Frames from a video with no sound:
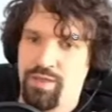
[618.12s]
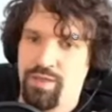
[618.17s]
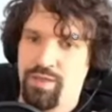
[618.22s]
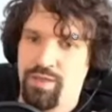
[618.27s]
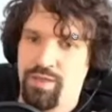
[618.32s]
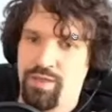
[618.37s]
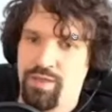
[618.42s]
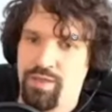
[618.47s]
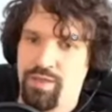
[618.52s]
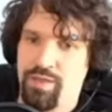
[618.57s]

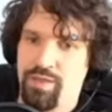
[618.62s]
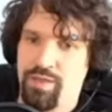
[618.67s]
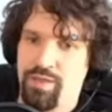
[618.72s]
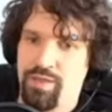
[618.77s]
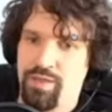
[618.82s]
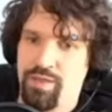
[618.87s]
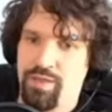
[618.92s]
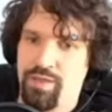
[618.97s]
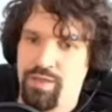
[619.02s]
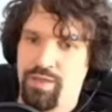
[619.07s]

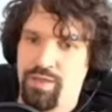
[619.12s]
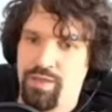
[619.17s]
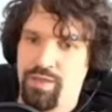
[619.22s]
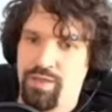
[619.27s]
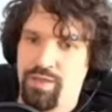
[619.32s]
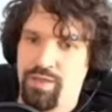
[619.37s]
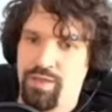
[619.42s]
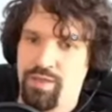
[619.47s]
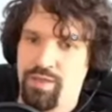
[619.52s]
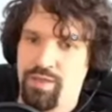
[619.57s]

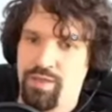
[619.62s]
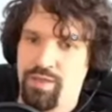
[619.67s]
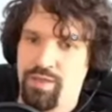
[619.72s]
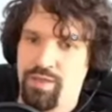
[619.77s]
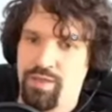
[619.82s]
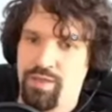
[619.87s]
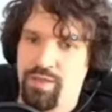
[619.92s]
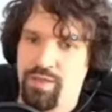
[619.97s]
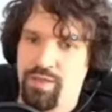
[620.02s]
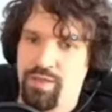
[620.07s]

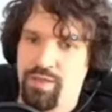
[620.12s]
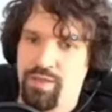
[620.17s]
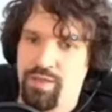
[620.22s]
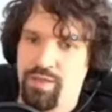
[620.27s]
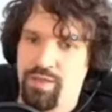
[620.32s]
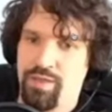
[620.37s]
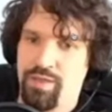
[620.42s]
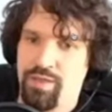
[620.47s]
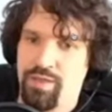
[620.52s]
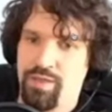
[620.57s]

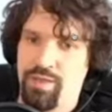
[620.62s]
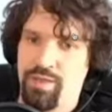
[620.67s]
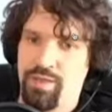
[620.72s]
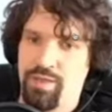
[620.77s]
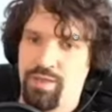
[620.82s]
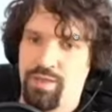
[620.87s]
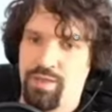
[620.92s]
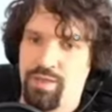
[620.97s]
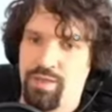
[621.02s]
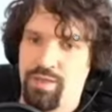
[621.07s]

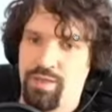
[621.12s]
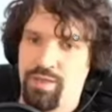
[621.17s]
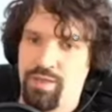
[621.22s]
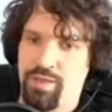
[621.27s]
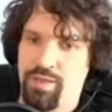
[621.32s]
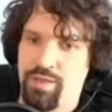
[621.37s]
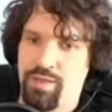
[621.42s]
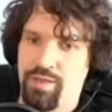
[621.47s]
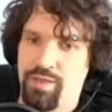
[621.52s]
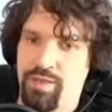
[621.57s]

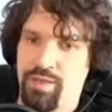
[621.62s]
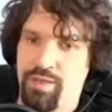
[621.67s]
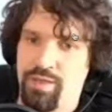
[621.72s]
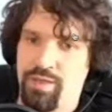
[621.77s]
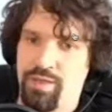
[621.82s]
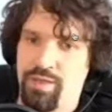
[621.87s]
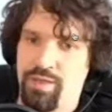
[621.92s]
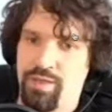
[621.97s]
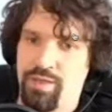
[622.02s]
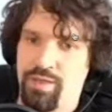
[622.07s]

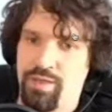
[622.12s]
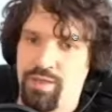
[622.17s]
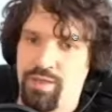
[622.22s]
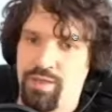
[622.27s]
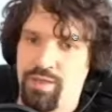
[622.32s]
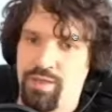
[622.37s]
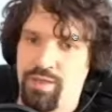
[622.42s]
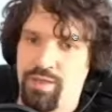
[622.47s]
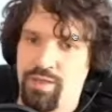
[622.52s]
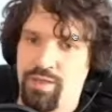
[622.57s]

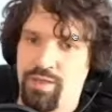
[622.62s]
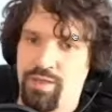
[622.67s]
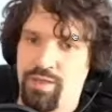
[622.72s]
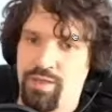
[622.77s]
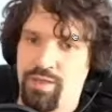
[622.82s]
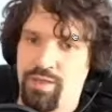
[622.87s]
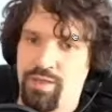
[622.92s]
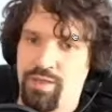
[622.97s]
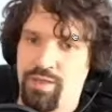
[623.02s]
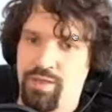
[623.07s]

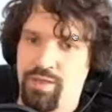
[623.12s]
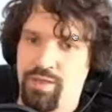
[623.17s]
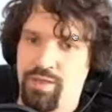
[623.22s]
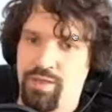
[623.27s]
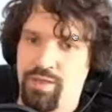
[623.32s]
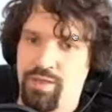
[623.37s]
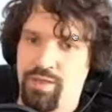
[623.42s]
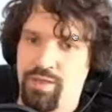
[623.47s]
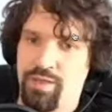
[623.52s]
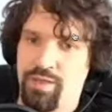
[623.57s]

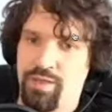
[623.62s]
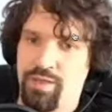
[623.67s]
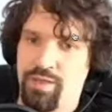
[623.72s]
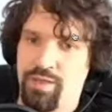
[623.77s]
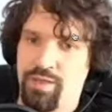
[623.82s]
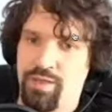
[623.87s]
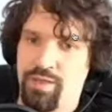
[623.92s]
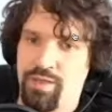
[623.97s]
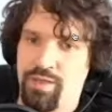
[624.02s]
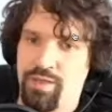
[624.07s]

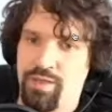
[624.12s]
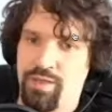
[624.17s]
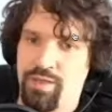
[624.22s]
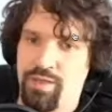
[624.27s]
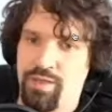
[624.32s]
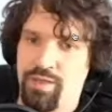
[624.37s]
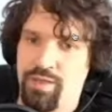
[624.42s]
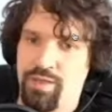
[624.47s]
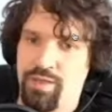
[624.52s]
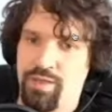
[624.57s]

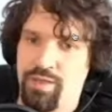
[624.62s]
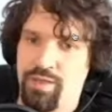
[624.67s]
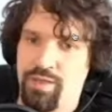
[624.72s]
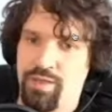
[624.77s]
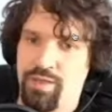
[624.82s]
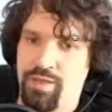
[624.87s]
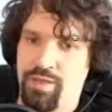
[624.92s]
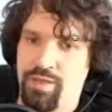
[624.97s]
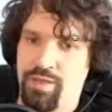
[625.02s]
This person isn't speaking.